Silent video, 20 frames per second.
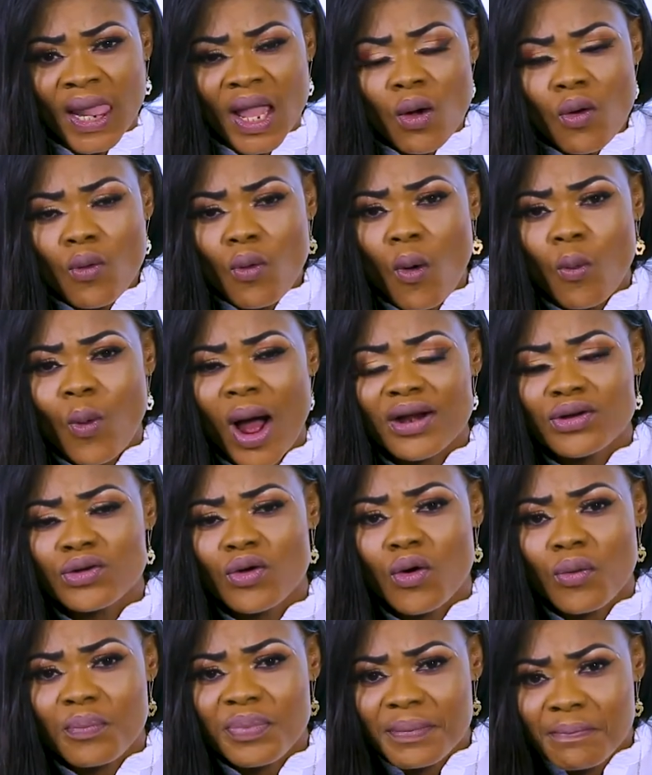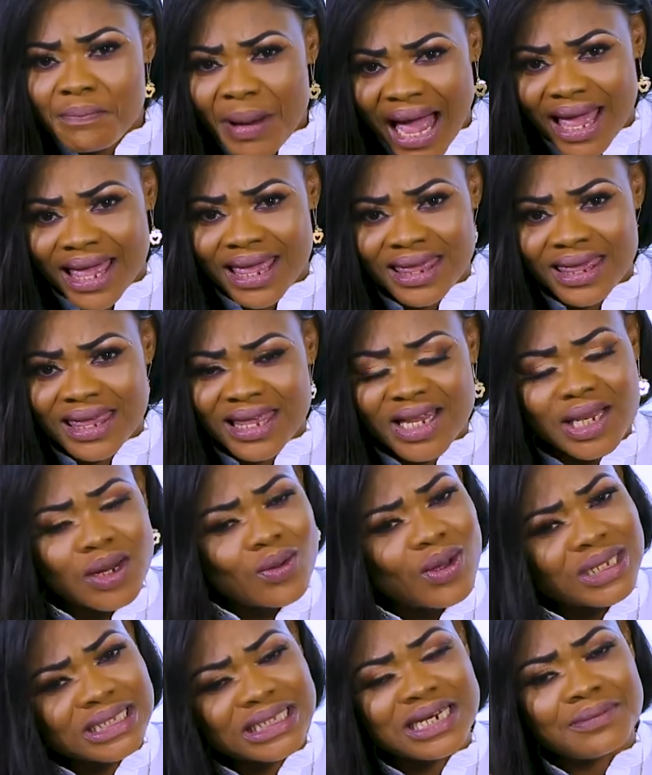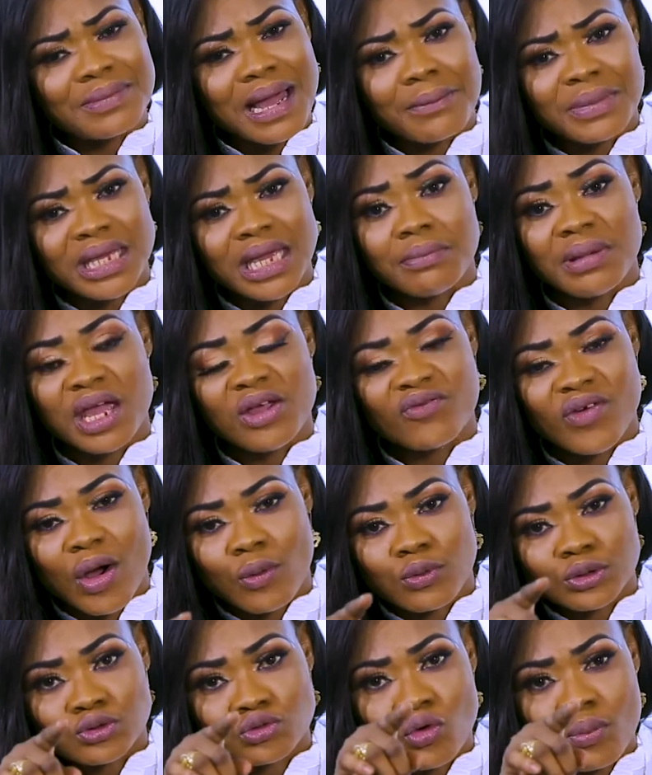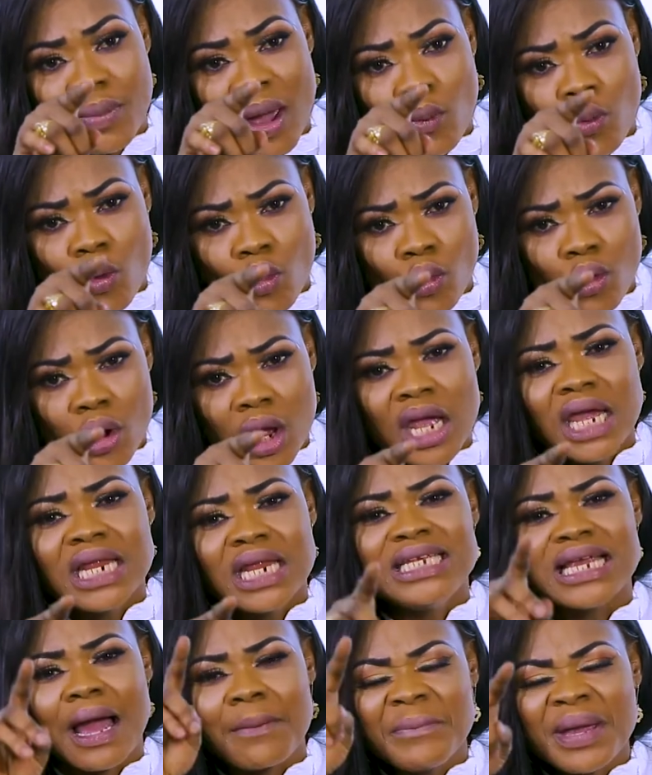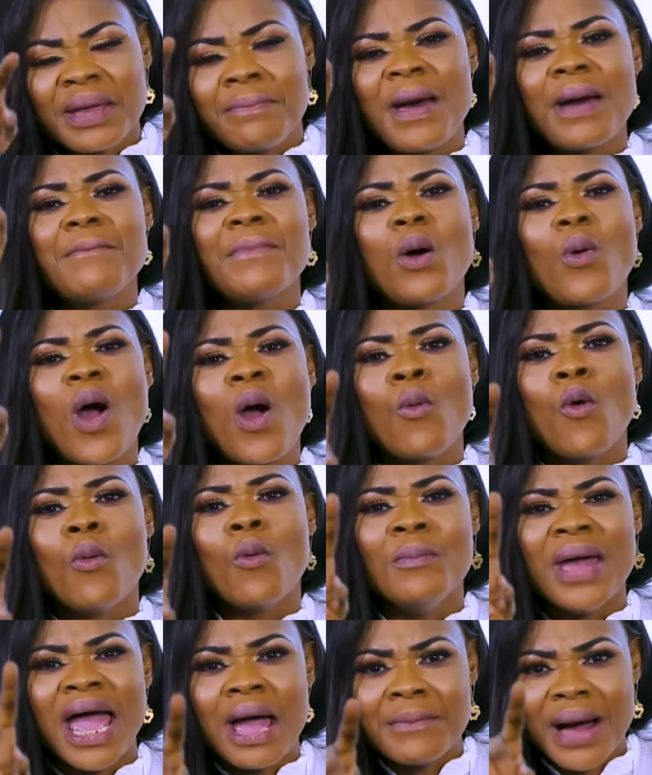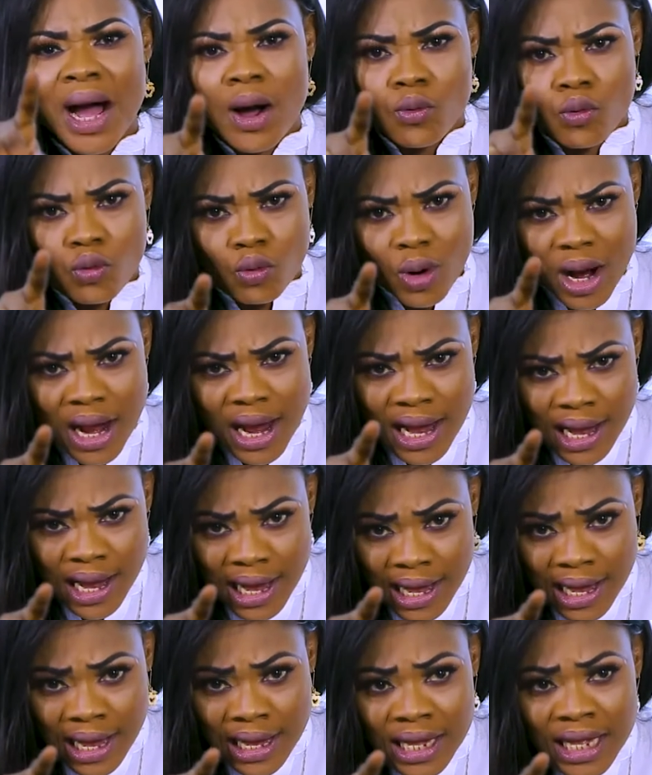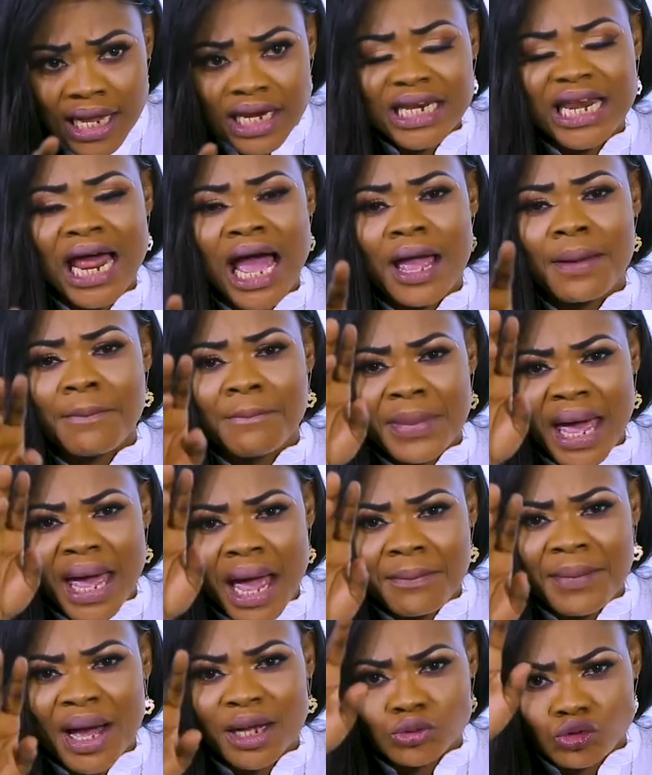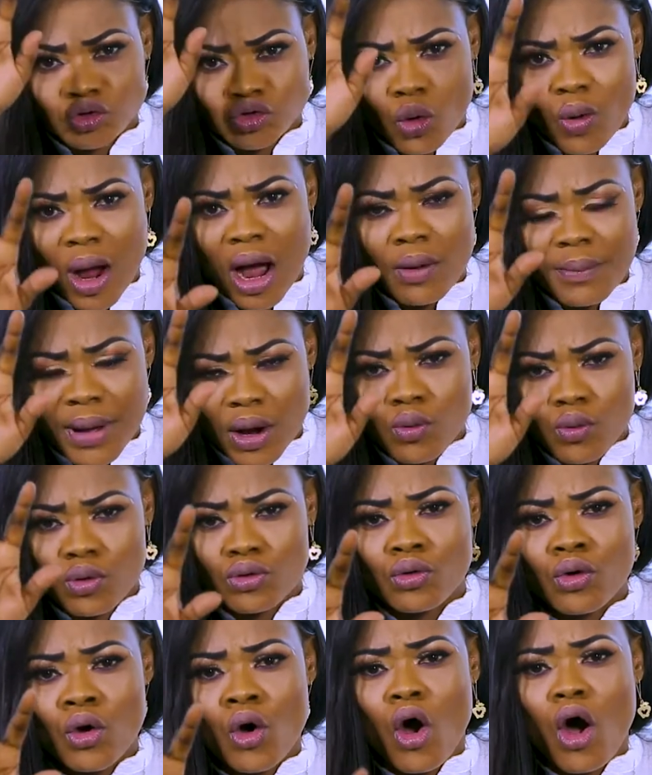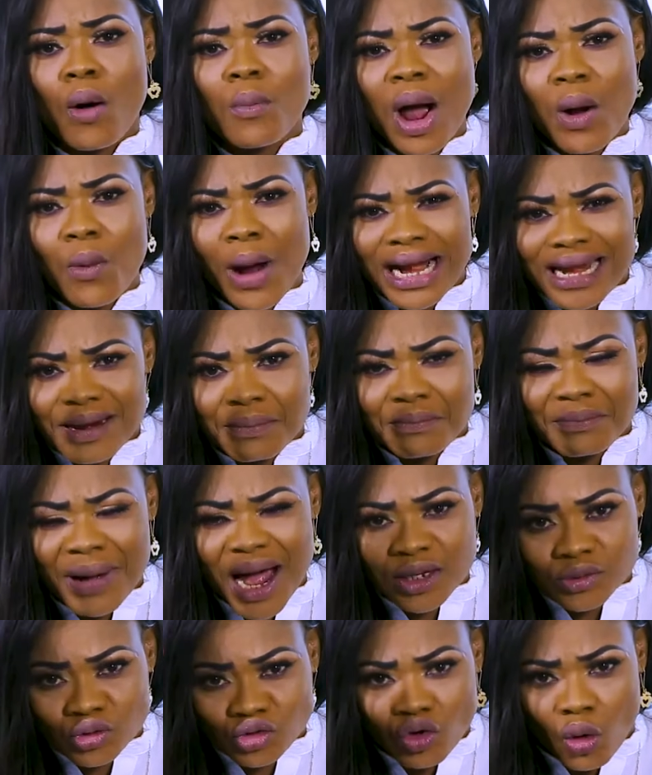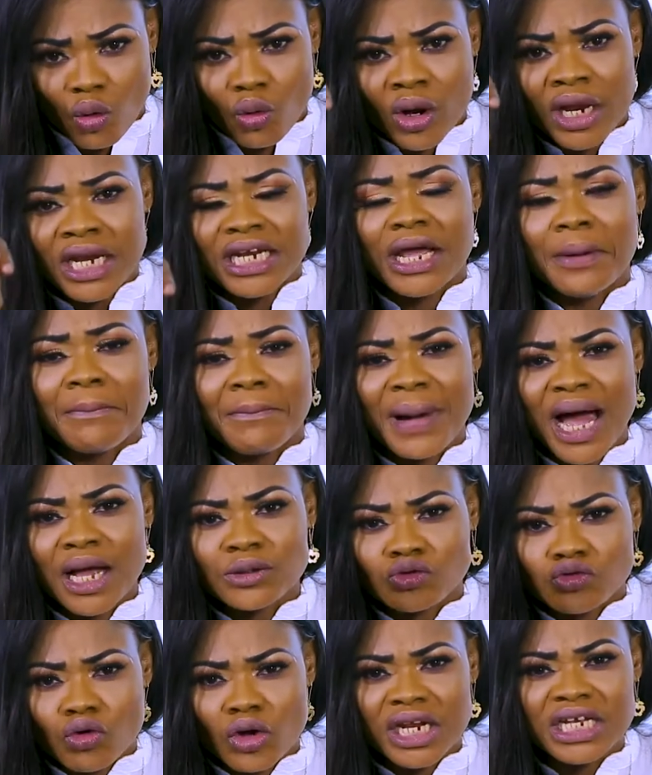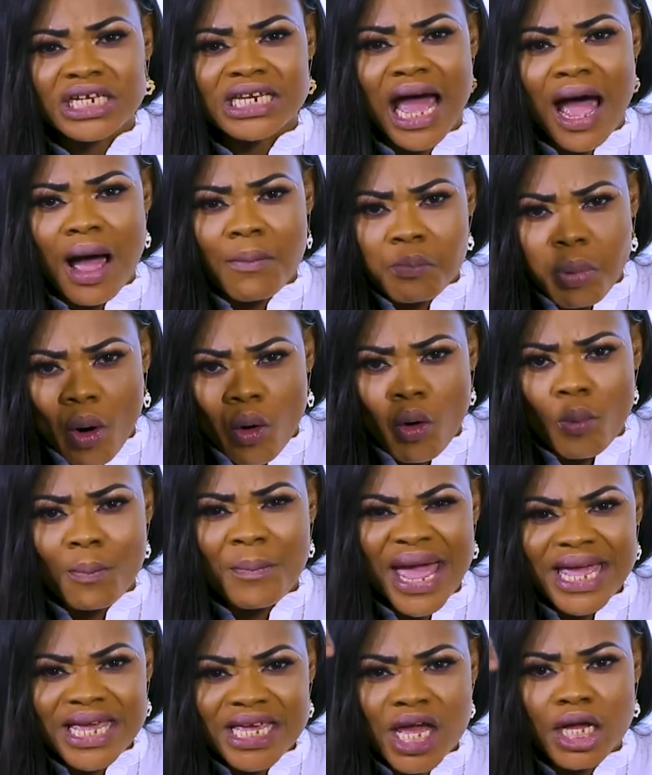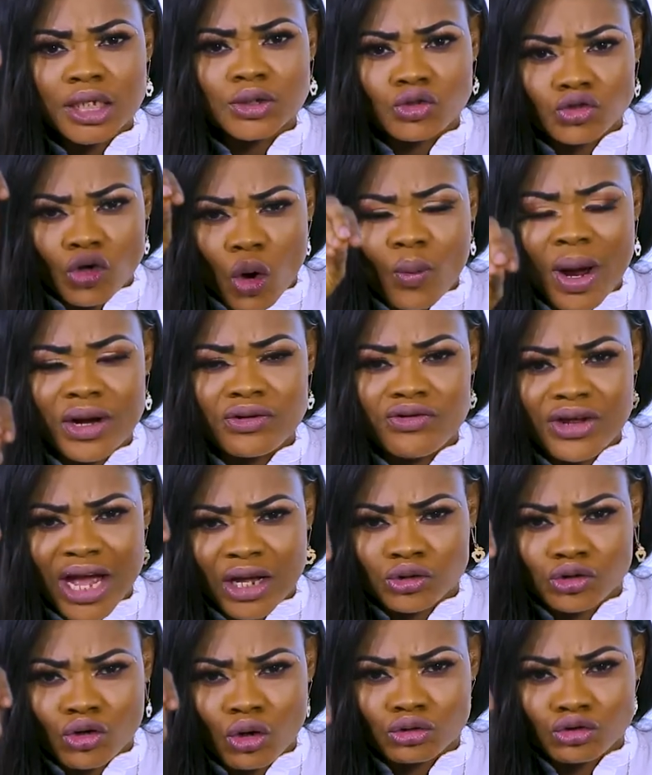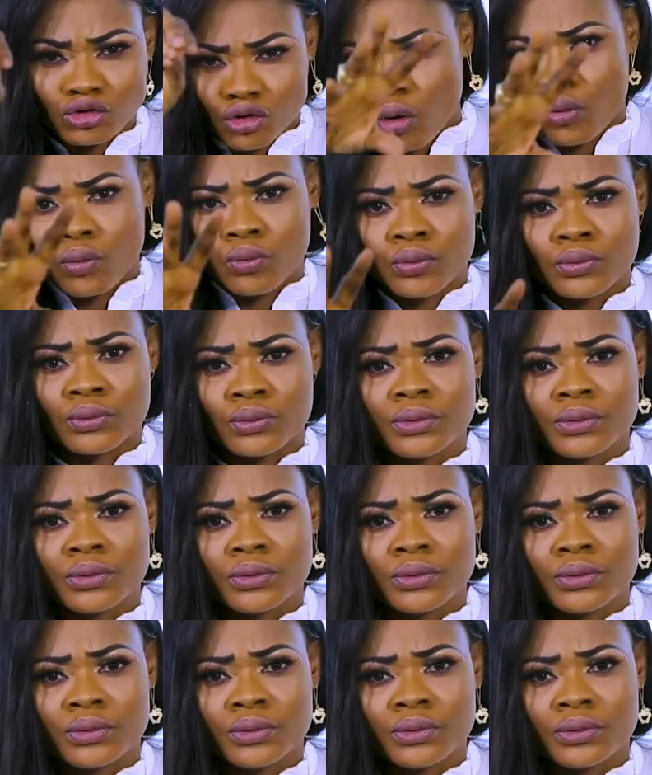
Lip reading: Oko, worry, you be ba. Now, what's in the mammy, your bay for? What's so bay? Yammy, be my woman, man, qua. Now, a man, son, I'll be woman, or my worry, man, son. The man, son, in now, bow, be yen, son, with your son, son.